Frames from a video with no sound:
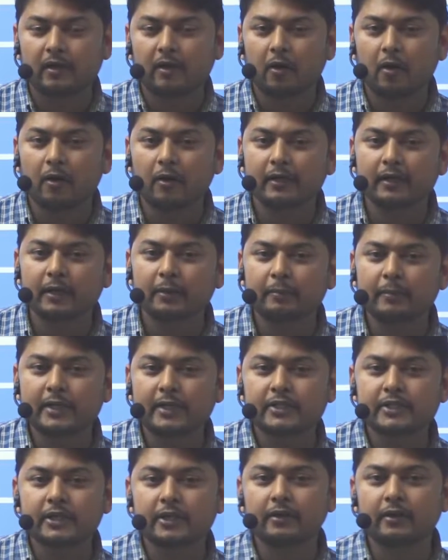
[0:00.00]
or
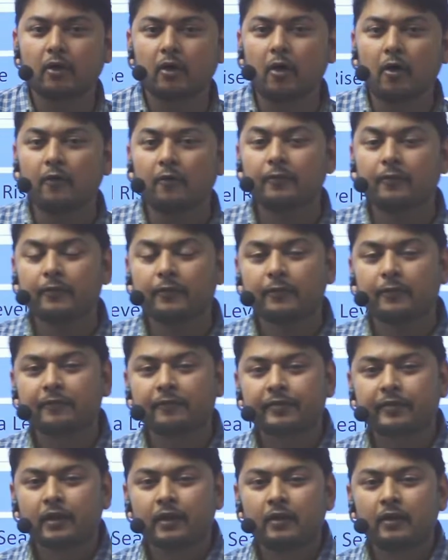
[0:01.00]
depletion of
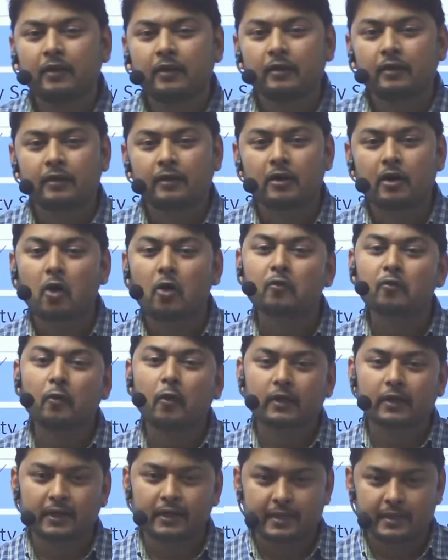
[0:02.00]

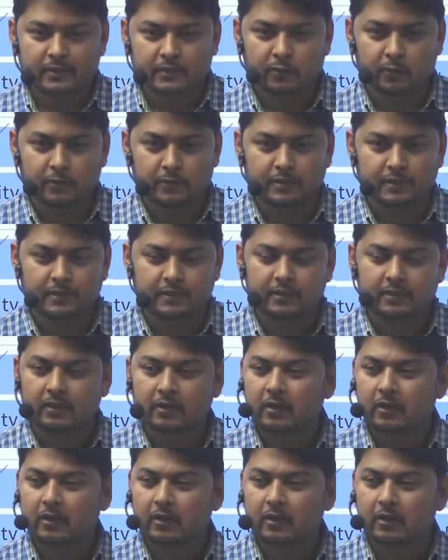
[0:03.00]
groundwater resource